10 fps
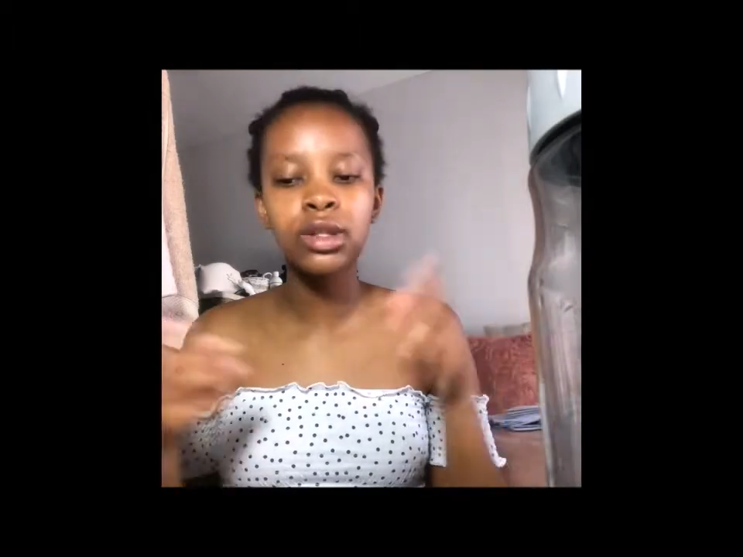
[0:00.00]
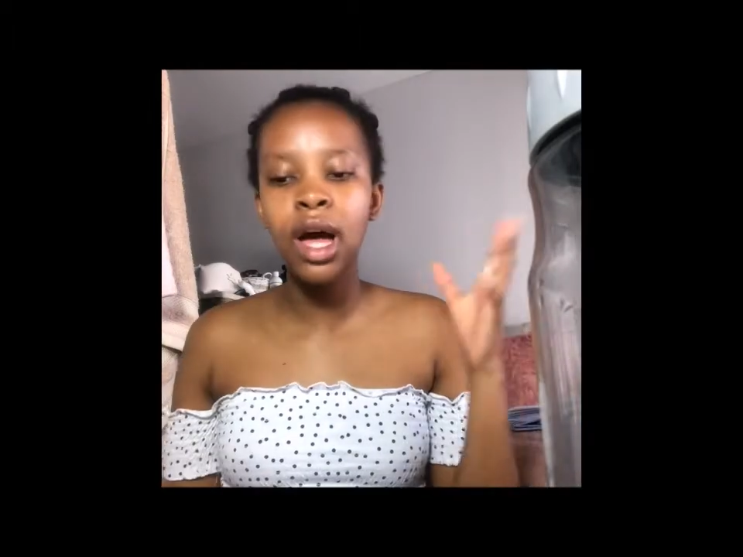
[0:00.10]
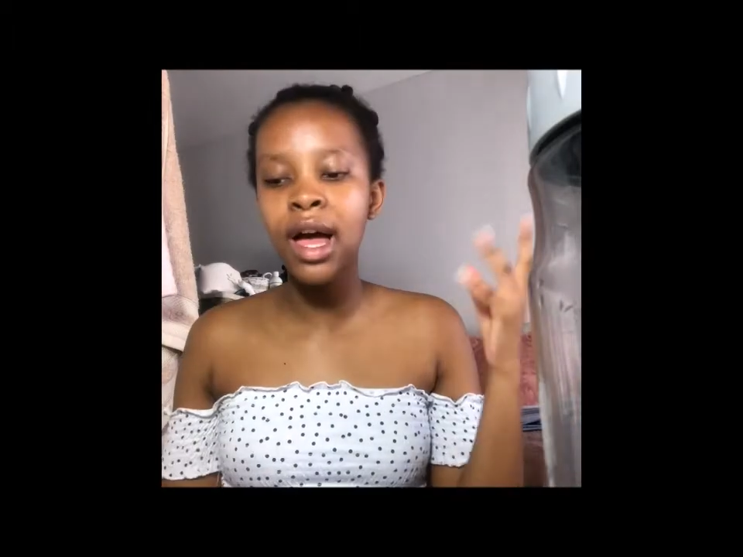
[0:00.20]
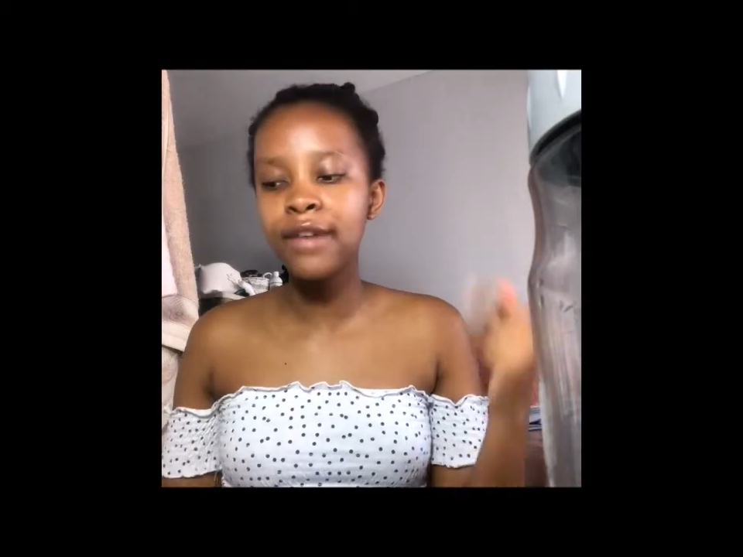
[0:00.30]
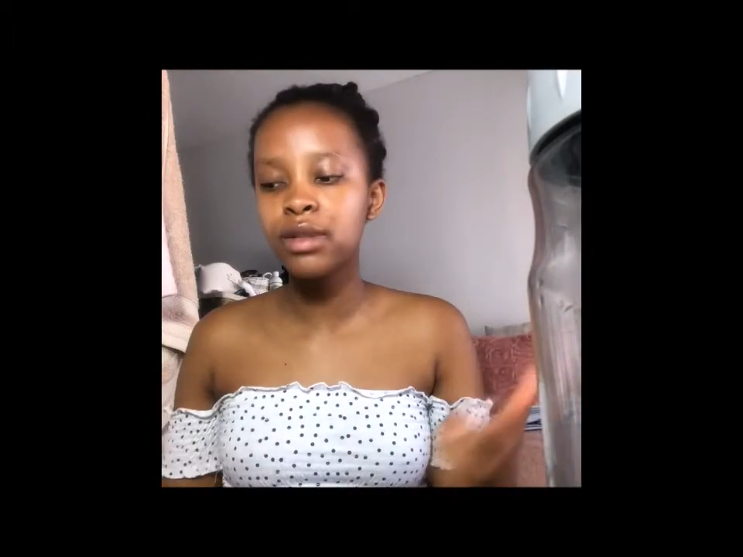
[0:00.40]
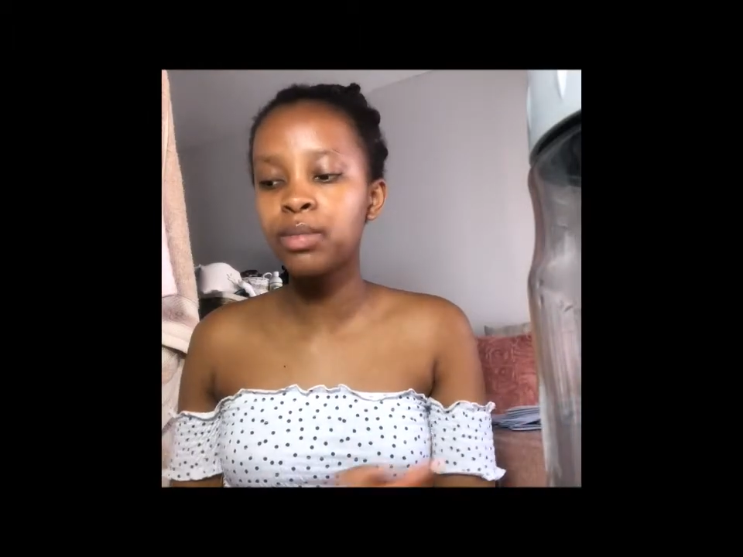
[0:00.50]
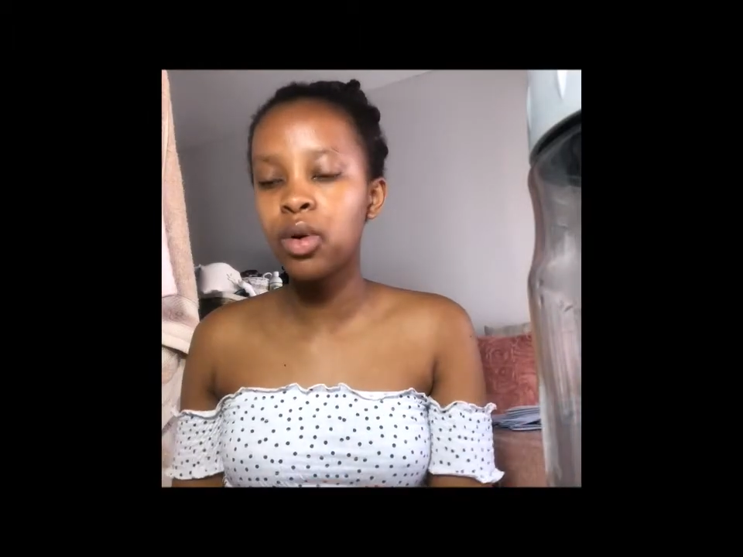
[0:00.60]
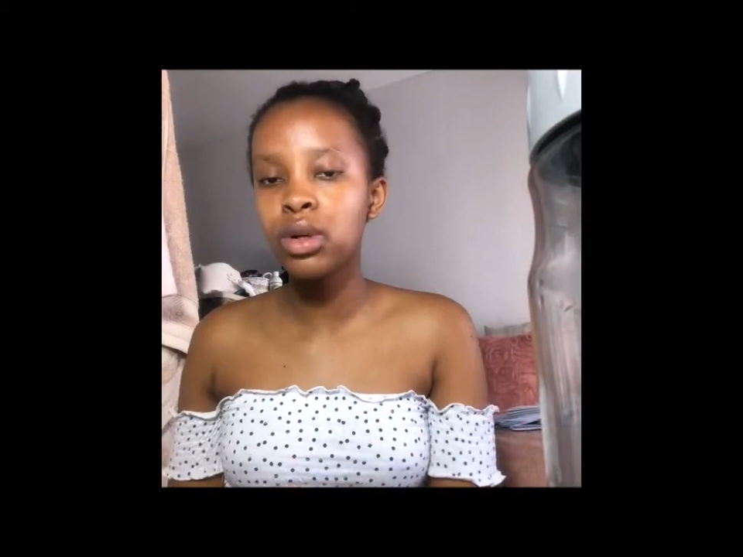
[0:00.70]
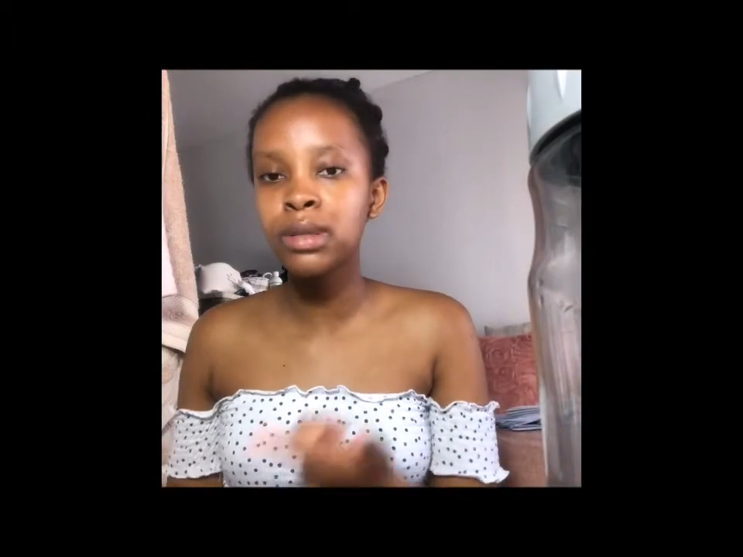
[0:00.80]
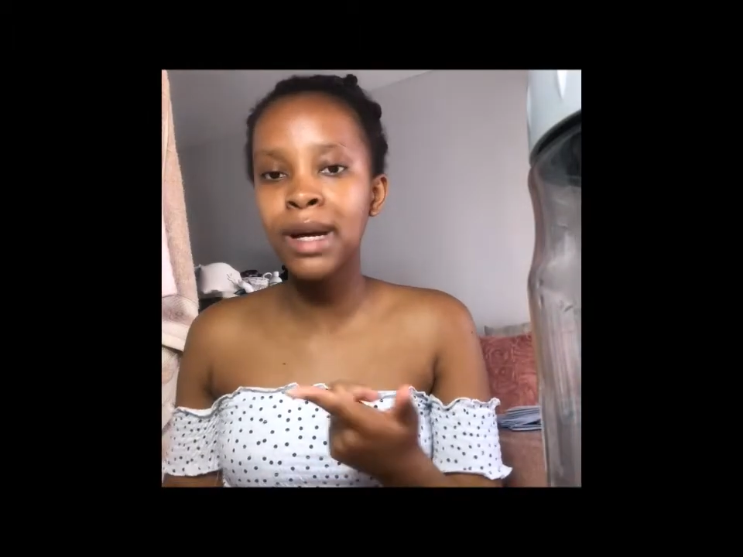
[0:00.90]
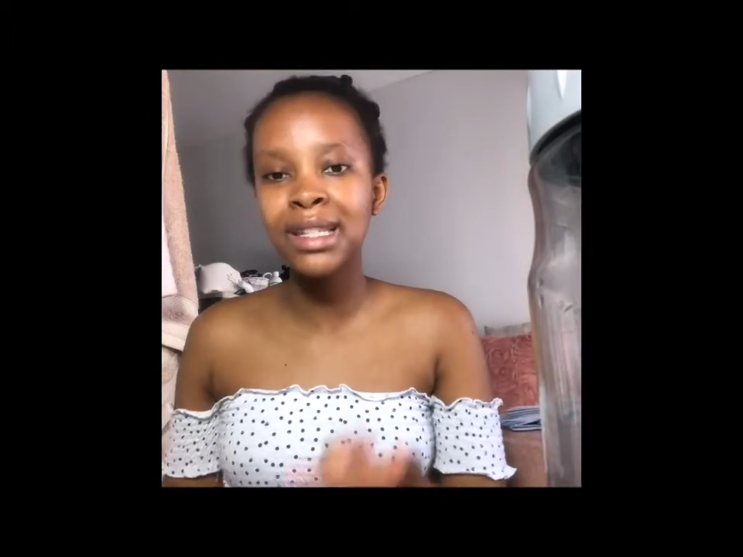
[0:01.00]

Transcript: but I have to pause my